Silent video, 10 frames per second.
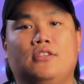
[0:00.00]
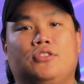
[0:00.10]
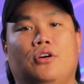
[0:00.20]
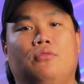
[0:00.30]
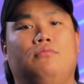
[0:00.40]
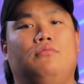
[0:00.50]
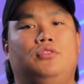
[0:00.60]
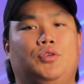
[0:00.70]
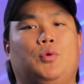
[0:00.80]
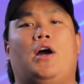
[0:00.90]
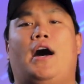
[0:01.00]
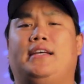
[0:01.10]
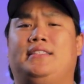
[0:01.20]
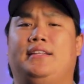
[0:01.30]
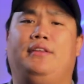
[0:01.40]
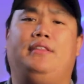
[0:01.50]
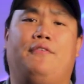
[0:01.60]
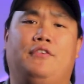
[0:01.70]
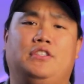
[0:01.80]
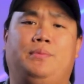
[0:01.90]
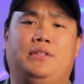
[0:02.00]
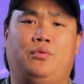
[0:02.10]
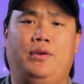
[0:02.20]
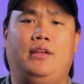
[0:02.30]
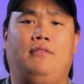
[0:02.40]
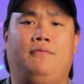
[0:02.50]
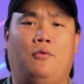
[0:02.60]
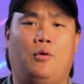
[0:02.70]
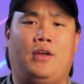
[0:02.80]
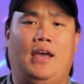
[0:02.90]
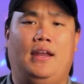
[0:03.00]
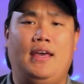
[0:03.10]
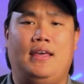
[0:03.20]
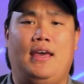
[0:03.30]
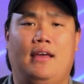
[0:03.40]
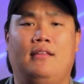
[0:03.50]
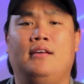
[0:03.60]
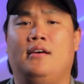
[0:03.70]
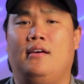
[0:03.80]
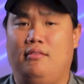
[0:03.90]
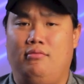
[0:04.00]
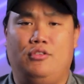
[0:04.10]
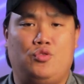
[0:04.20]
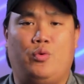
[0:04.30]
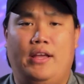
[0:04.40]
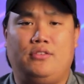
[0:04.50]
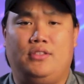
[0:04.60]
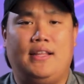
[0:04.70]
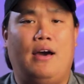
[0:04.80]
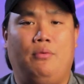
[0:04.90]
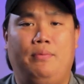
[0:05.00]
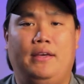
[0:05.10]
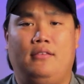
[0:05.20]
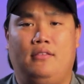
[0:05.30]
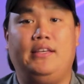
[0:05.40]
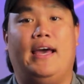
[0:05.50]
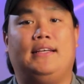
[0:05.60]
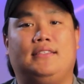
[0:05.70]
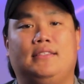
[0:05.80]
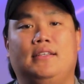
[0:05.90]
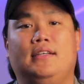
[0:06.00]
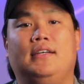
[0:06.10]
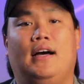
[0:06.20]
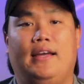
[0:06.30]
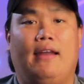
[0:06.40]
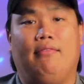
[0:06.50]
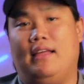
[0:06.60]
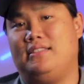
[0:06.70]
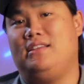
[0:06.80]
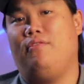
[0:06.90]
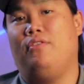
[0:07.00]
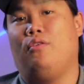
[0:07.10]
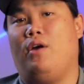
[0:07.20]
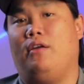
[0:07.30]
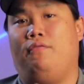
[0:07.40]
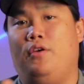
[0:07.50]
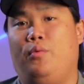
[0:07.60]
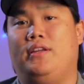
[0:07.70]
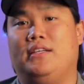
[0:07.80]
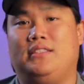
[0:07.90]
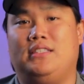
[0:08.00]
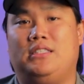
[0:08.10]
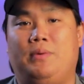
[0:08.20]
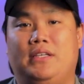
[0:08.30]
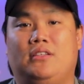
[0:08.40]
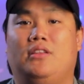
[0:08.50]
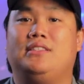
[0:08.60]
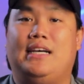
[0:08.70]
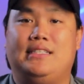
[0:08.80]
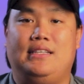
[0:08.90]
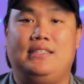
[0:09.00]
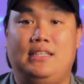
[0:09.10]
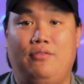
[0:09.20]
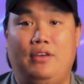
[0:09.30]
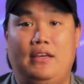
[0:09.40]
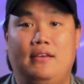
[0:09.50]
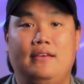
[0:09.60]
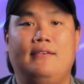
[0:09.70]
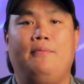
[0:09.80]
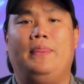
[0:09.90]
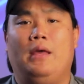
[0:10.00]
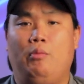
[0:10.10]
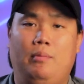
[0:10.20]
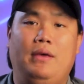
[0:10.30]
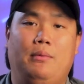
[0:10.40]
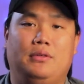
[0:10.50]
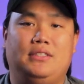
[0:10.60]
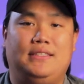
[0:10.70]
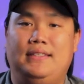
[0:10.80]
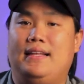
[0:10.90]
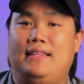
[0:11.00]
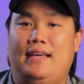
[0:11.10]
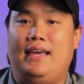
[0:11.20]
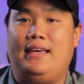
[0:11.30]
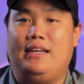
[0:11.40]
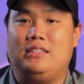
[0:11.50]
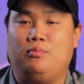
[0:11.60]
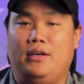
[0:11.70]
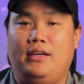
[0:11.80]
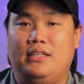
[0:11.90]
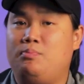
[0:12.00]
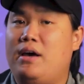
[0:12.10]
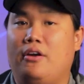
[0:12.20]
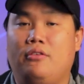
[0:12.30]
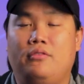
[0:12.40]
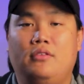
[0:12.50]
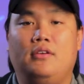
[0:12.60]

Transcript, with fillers: So do our eyes see the difference between four K and eight K? The short answer to that would be yes. Again, that's given the right viewing distance based on the size of the T V, we'd be able to see that the eight K display is better.